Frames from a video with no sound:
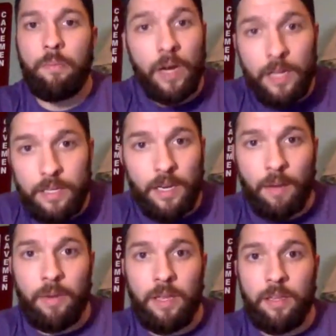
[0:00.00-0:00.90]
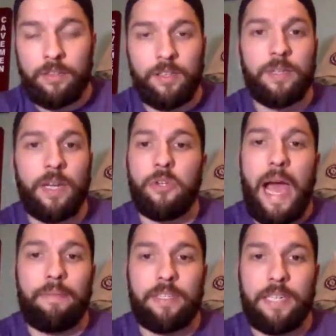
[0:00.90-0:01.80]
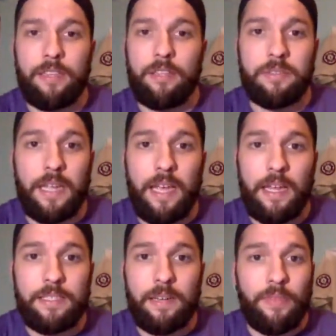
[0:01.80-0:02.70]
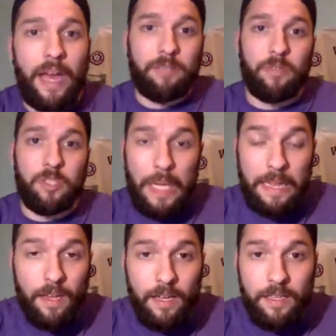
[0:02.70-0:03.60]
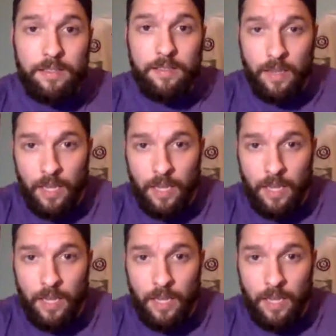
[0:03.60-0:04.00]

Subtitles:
But sometimes you have to take those stands, and if that's what Spieth does,